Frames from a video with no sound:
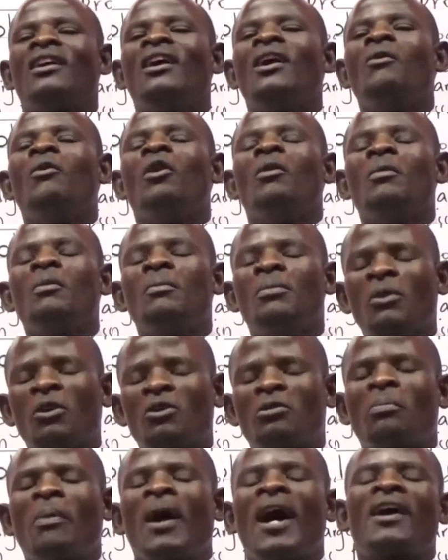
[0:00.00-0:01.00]
will be
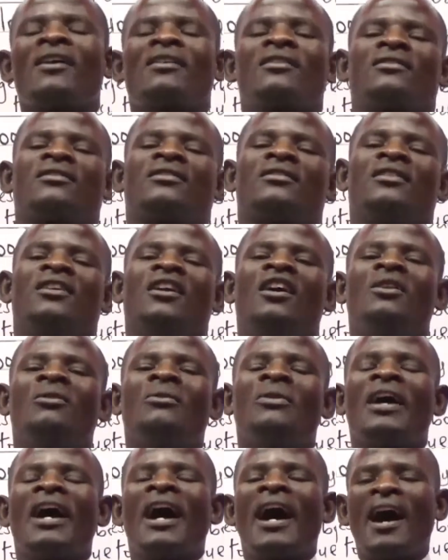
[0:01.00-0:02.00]
brought back to
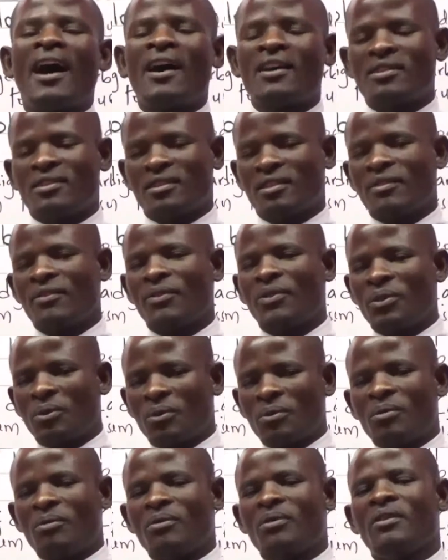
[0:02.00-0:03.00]
the heart
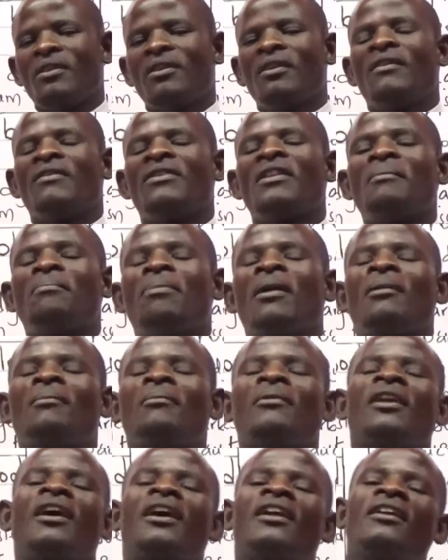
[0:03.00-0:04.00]
through the
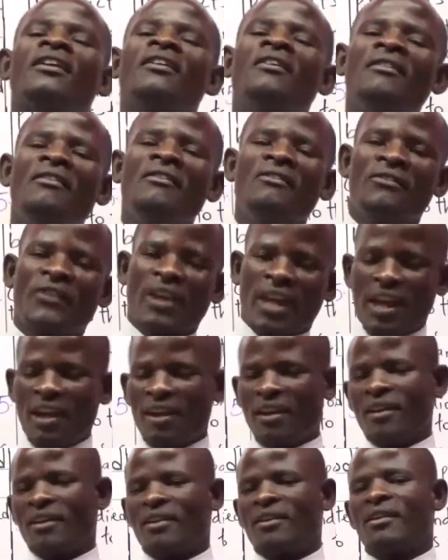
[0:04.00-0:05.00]
pulmonary
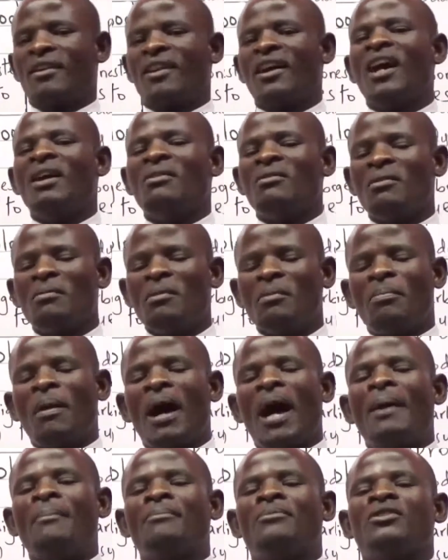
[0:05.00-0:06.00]
vein, and will be
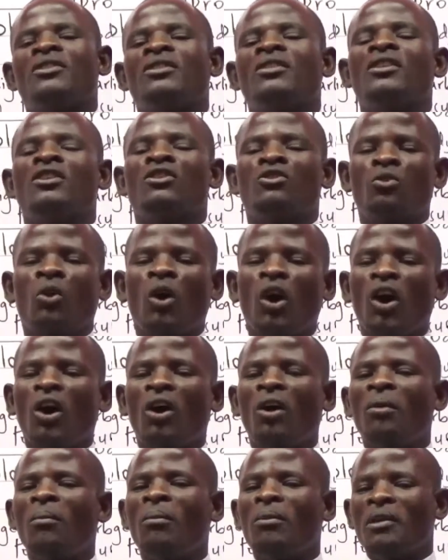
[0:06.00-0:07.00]
pumped to
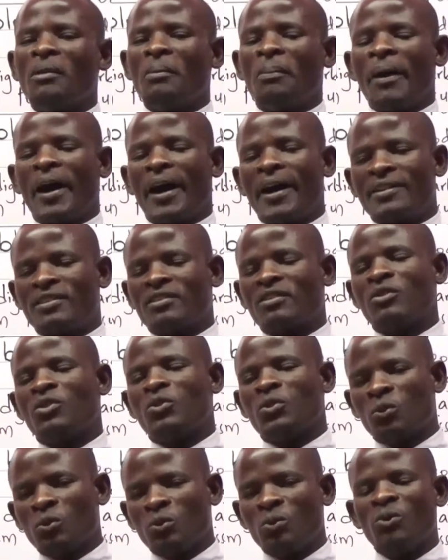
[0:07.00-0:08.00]
all body parts
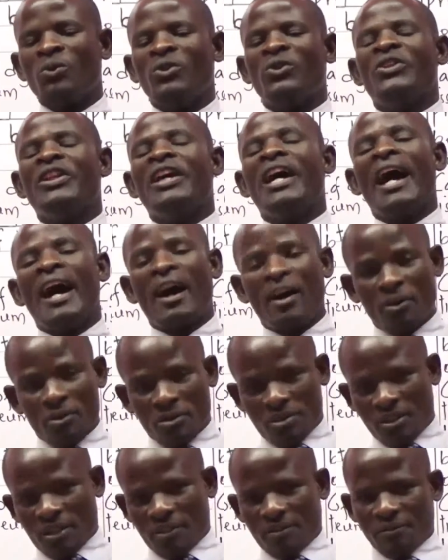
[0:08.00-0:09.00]
through the
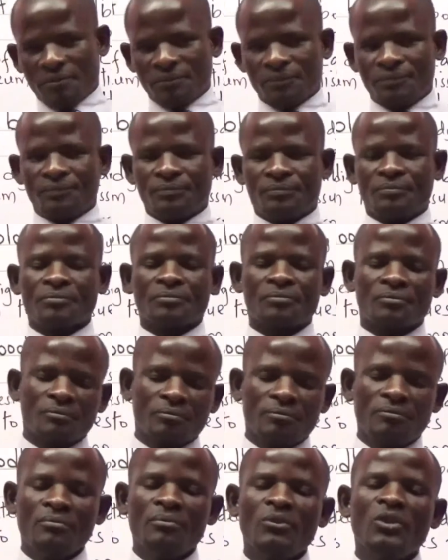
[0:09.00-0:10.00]
aorta.
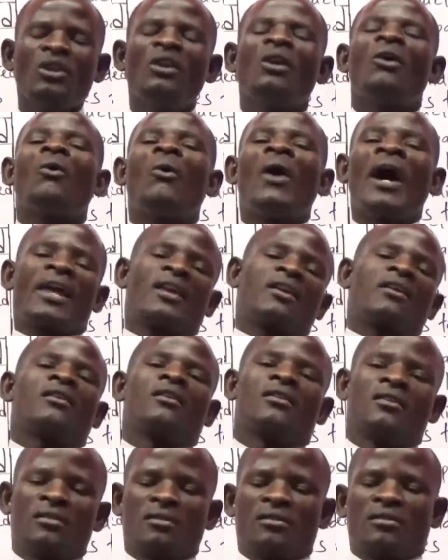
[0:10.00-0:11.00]
Why?
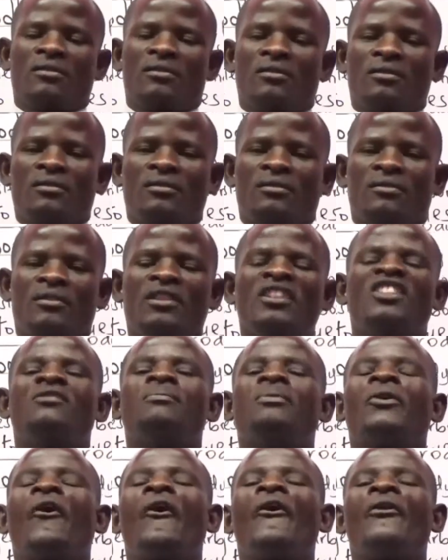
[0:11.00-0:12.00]
It is
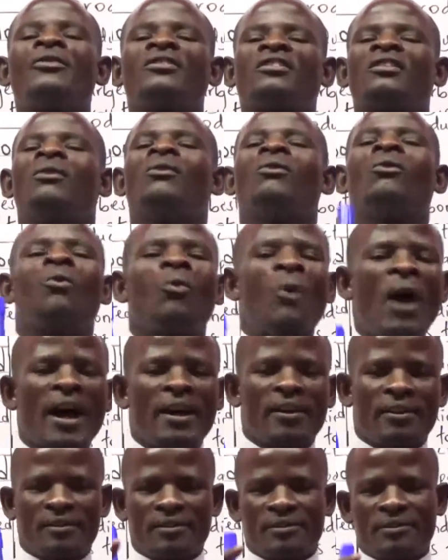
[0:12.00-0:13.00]
because, one,